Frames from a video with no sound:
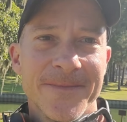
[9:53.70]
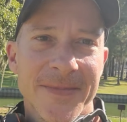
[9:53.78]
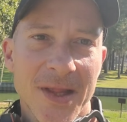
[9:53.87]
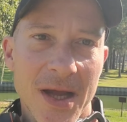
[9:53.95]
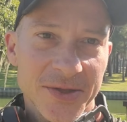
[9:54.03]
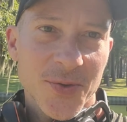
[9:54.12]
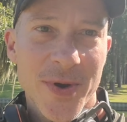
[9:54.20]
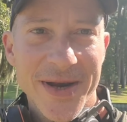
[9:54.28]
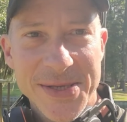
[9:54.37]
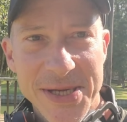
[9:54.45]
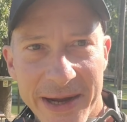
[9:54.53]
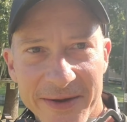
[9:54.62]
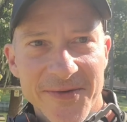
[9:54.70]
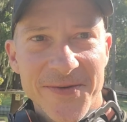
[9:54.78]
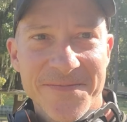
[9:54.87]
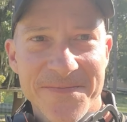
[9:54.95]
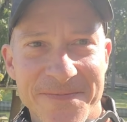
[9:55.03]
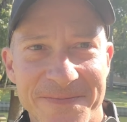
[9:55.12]
Lot
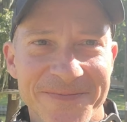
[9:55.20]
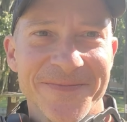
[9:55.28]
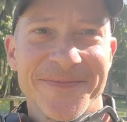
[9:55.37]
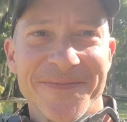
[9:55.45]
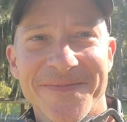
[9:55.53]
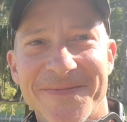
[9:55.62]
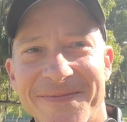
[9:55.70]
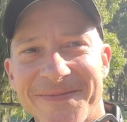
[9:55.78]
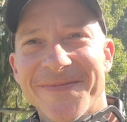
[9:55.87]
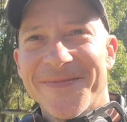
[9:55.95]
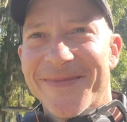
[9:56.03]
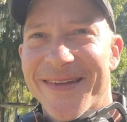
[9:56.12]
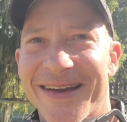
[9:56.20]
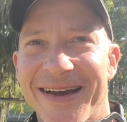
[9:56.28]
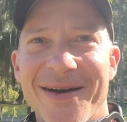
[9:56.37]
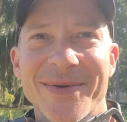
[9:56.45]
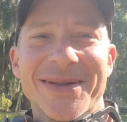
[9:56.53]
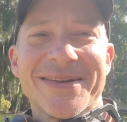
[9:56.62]
26.
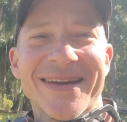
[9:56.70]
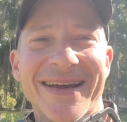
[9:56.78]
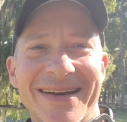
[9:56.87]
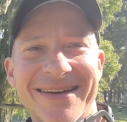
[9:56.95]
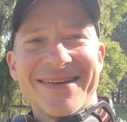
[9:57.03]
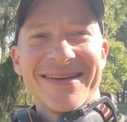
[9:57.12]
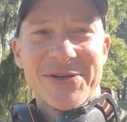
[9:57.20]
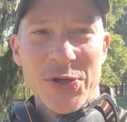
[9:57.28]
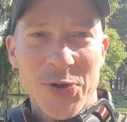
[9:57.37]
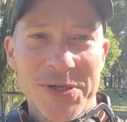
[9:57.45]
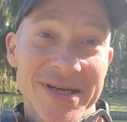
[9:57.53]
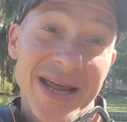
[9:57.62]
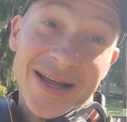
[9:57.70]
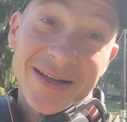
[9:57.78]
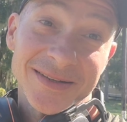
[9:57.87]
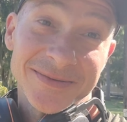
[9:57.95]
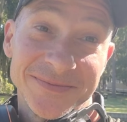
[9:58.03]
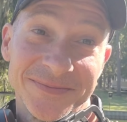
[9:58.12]
I'm excited, as you can
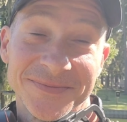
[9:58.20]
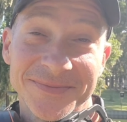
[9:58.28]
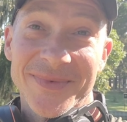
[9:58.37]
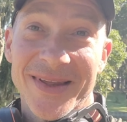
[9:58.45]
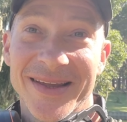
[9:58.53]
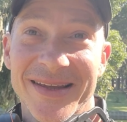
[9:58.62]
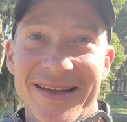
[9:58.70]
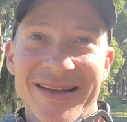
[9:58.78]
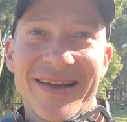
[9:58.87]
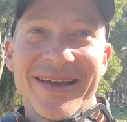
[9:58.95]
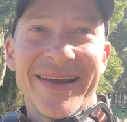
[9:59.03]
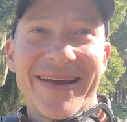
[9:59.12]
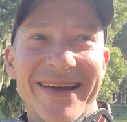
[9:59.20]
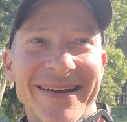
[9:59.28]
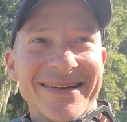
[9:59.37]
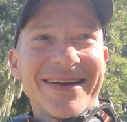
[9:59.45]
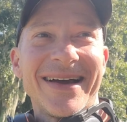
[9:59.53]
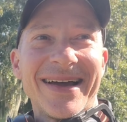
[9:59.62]
tell,
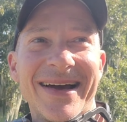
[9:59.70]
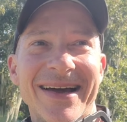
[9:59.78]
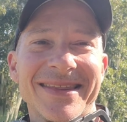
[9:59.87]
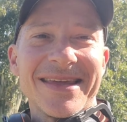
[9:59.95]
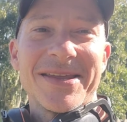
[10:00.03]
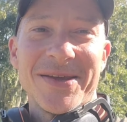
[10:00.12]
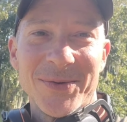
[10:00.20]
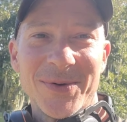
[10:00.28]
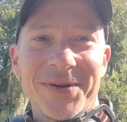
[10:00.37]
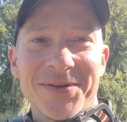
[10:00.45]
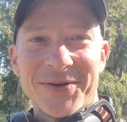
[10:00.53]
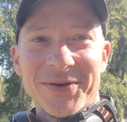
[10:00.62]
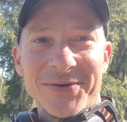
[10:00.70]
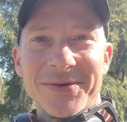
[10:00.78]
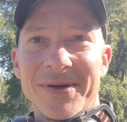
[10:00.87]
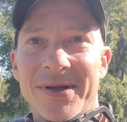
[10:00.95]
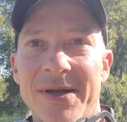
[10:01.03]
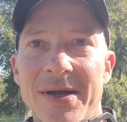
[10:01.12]
and I think you will too.
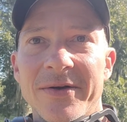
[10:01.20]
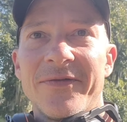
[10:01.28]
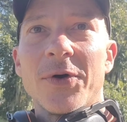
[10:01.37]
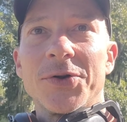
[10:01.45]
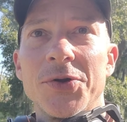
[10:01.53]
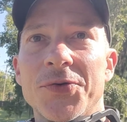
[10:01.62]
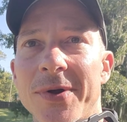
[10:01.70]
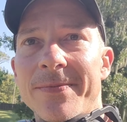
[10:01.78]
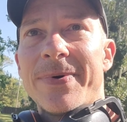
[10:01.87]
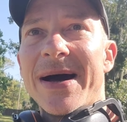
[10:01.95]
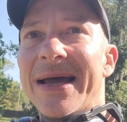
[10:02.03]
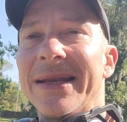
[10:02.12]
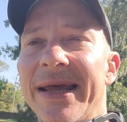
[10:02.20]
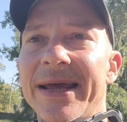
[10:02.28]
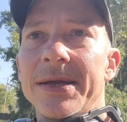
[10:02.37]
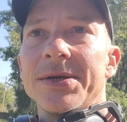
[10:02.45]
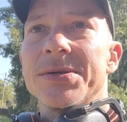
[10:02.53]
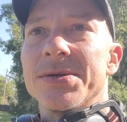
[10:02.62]
423 buy
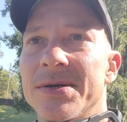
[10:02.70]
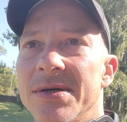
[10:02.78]
land.